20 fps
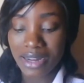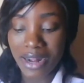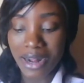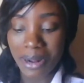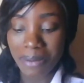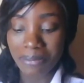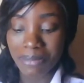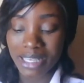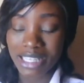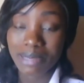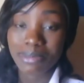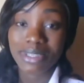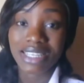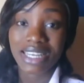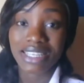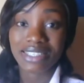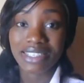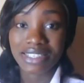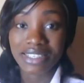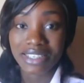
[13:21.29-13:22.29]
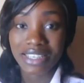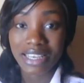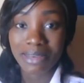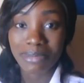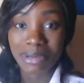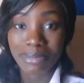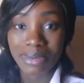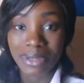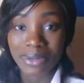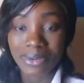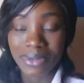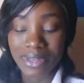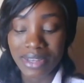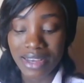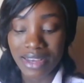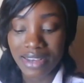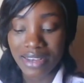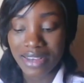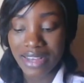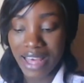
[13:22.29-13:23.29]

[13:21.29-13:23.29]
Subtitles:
My name is adenikembabalola,